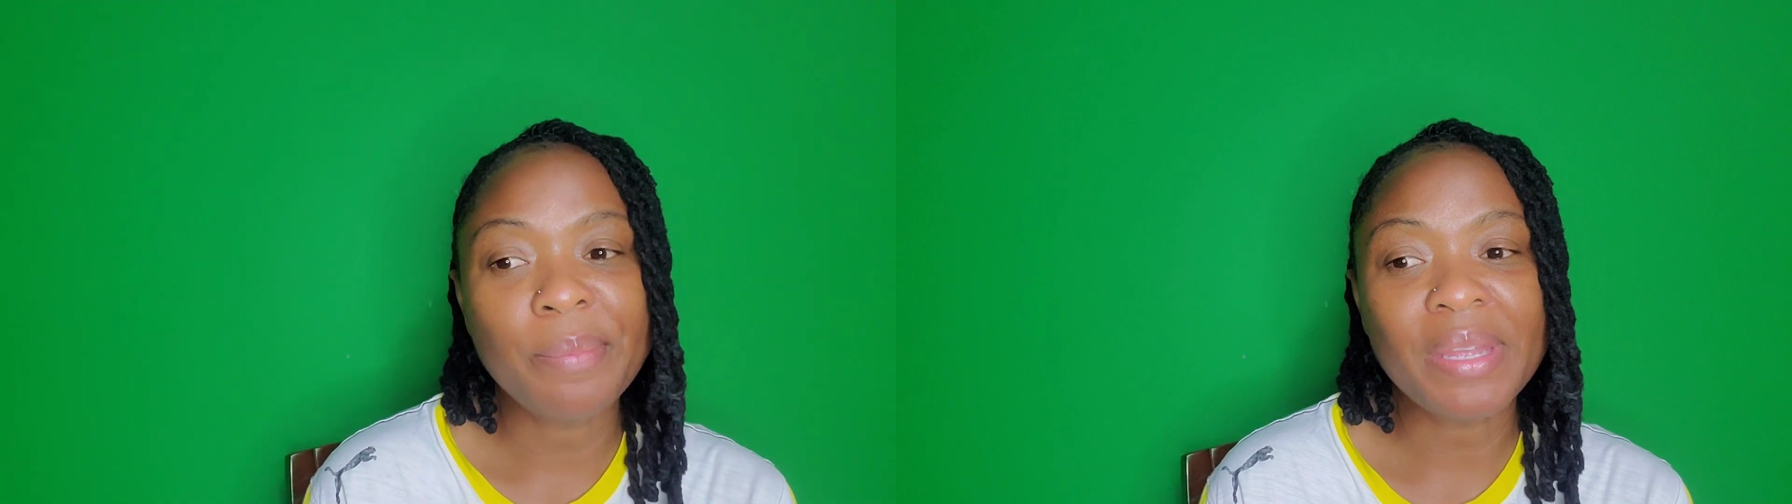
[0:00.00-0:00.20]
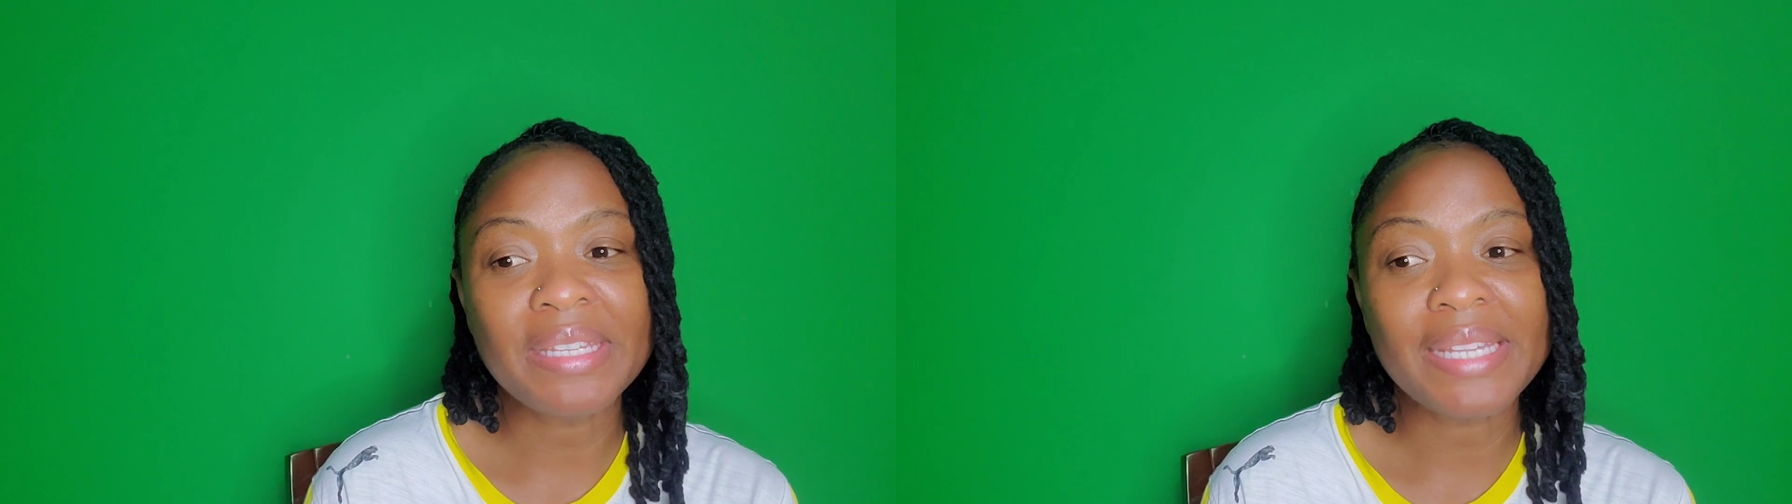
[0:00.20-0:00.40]

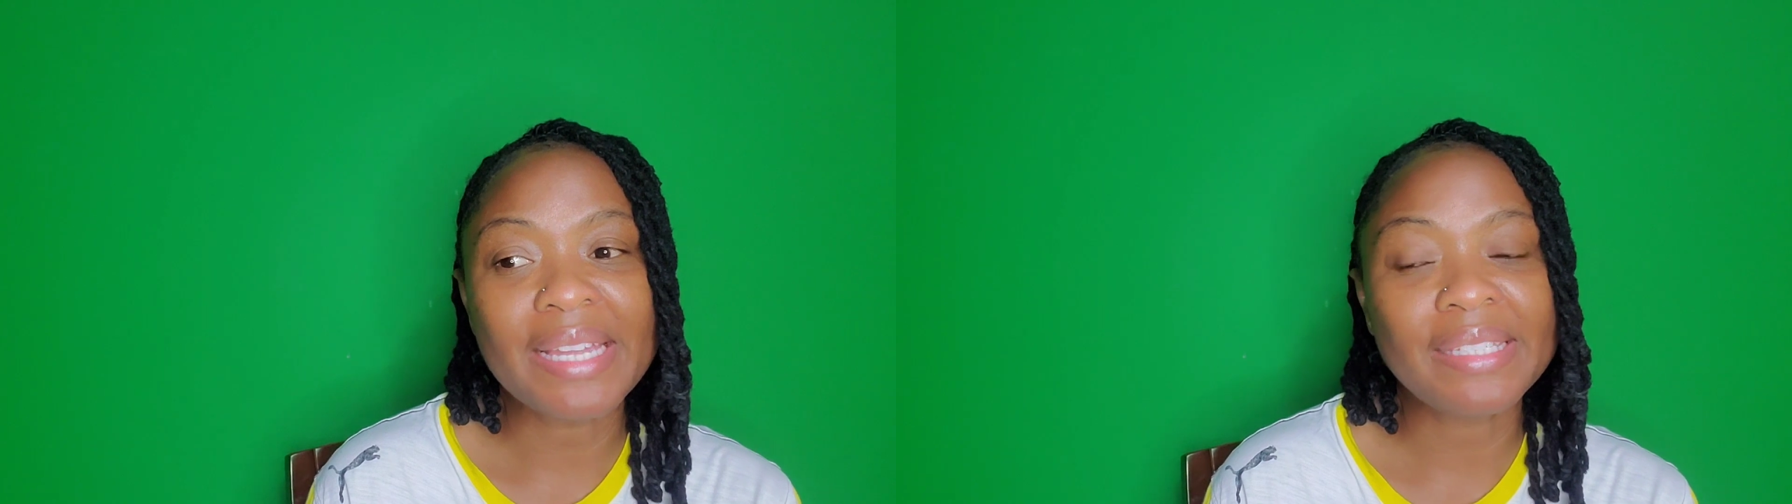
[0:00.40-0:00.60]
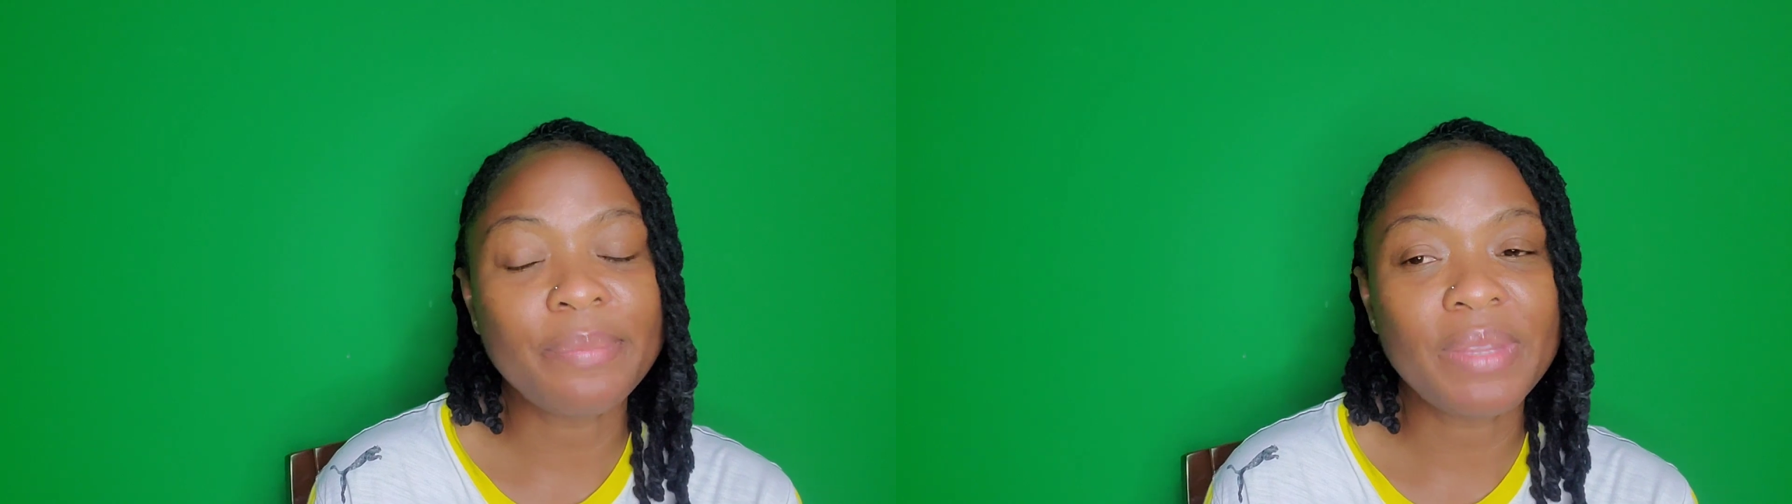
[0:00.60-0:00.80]
Is
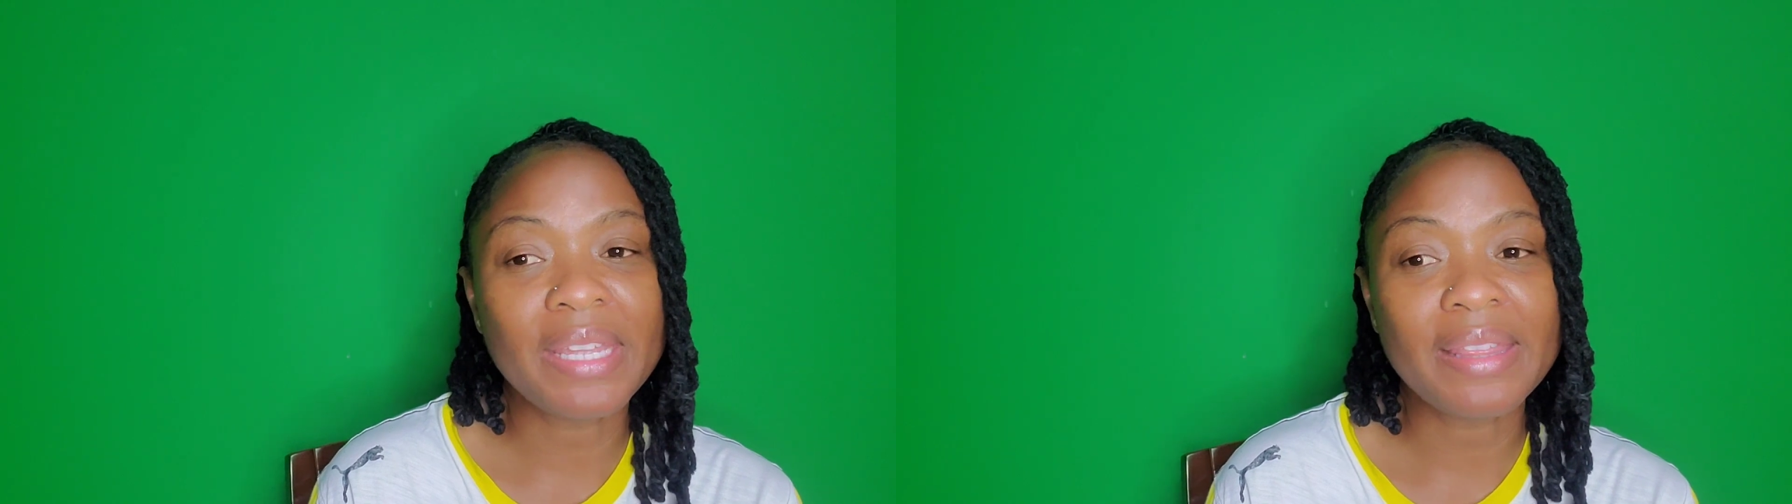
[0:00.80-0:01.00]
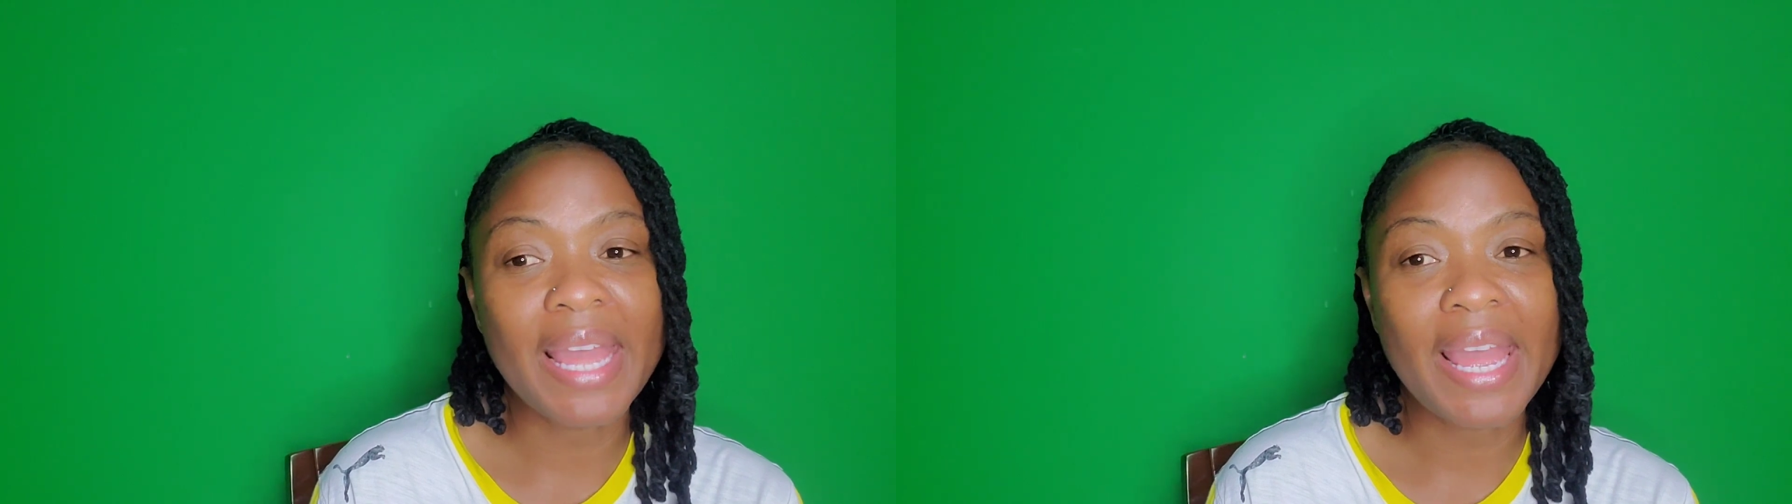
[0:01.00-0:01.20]
that
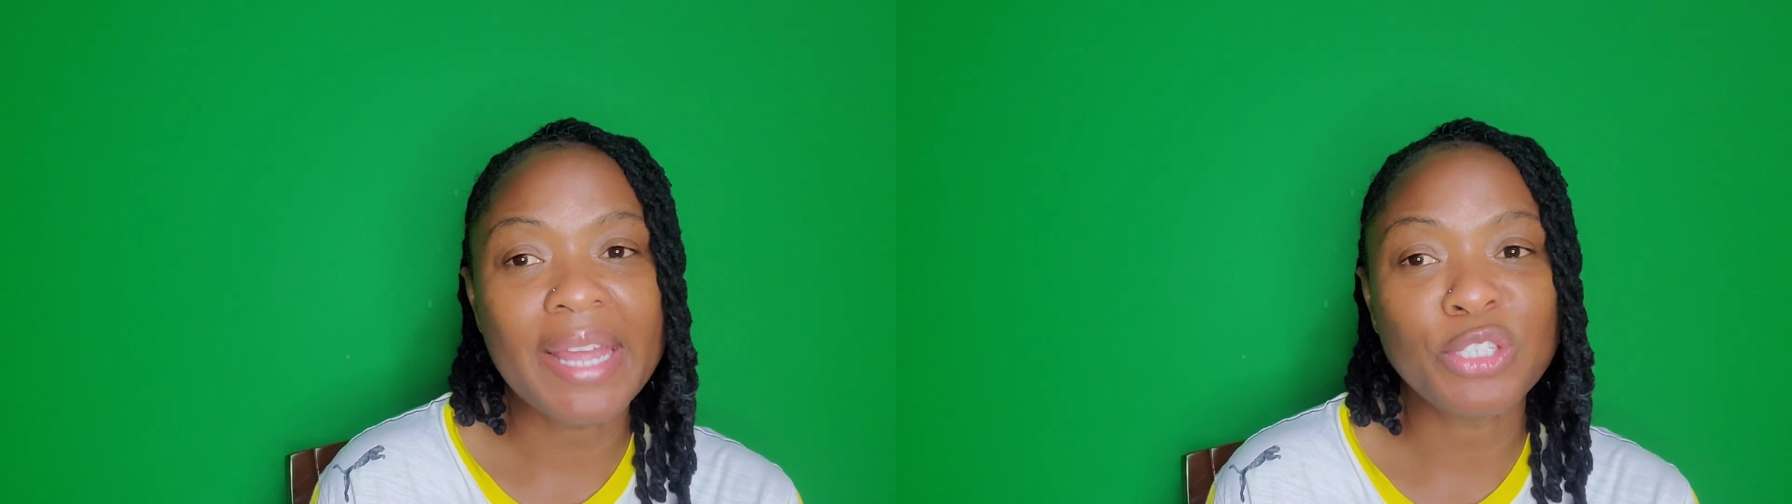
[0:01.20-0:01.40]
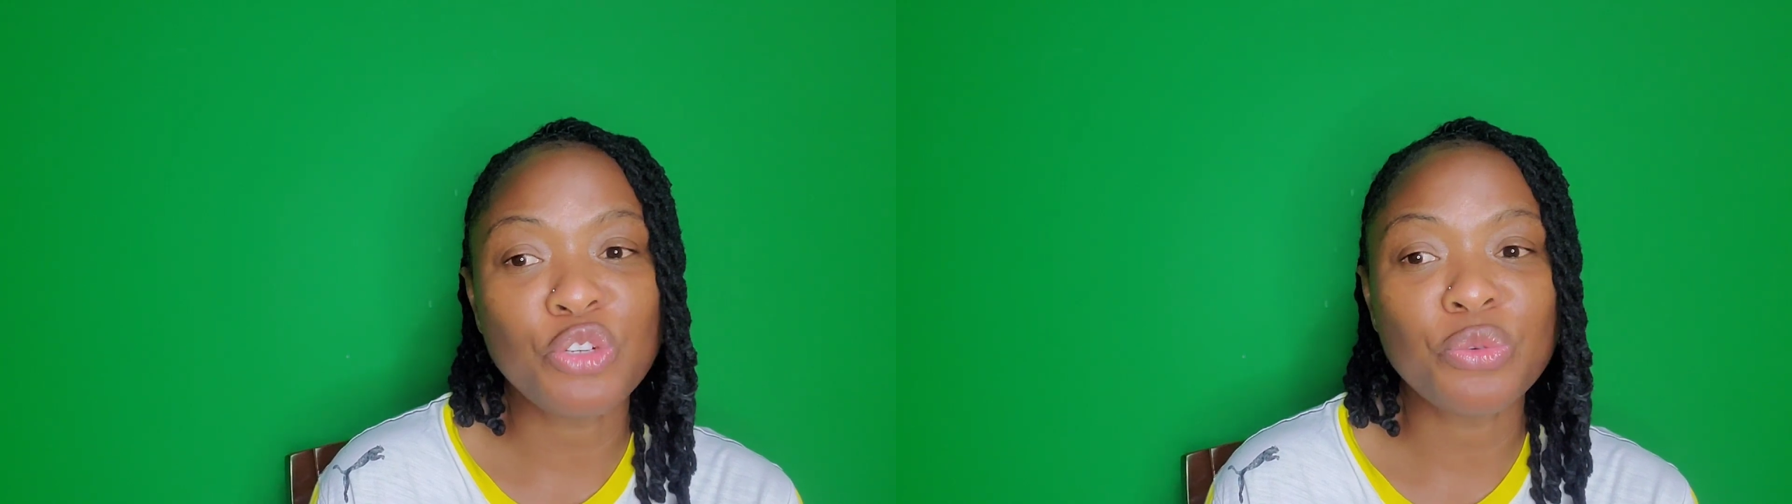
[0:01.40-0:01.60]
something
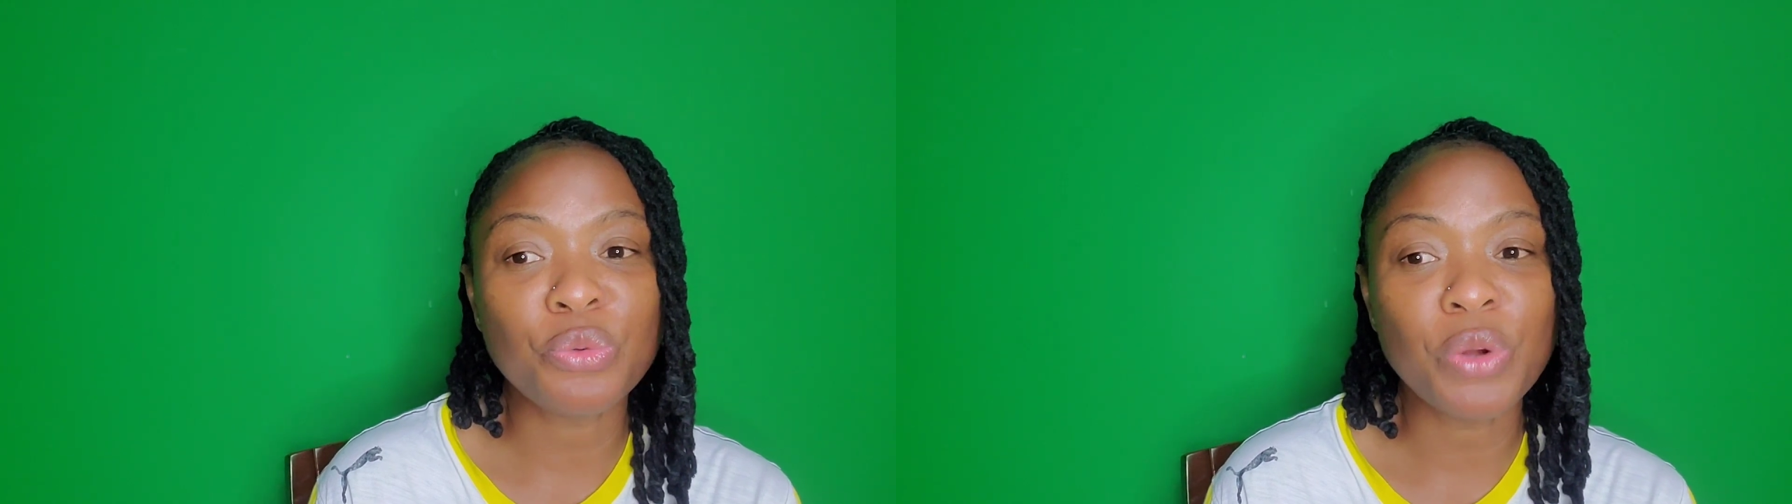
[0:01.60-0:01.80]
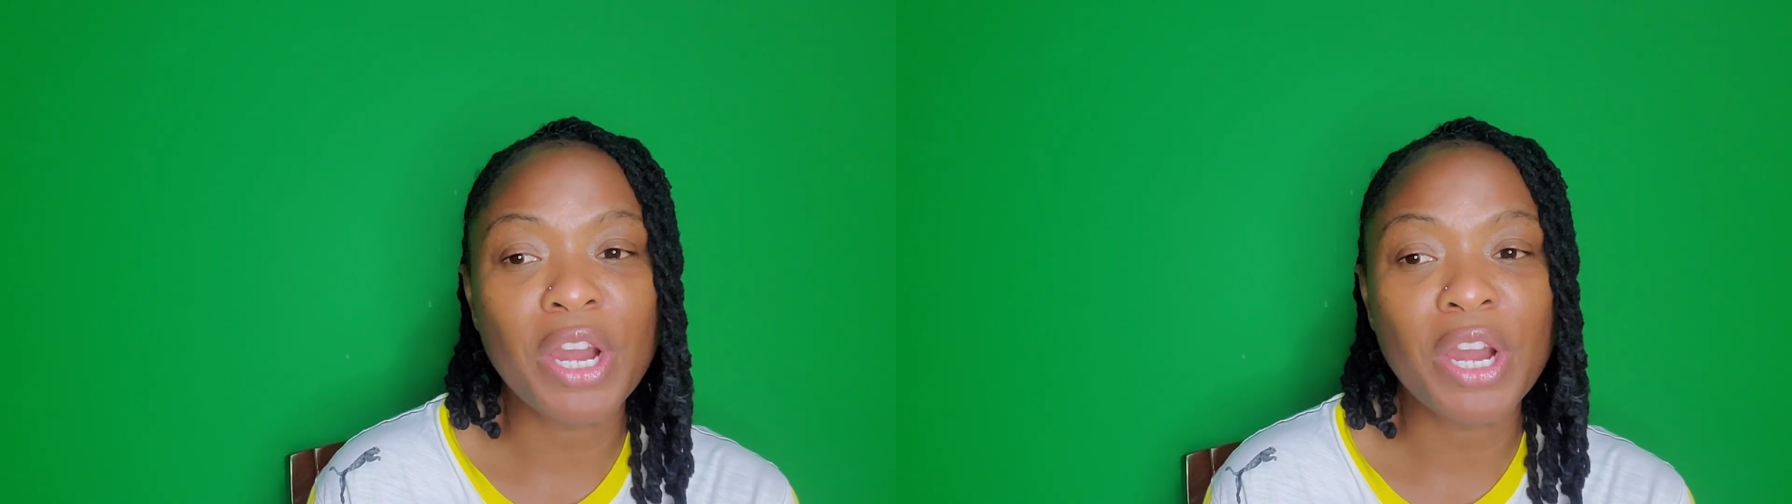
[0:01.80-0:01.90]
that you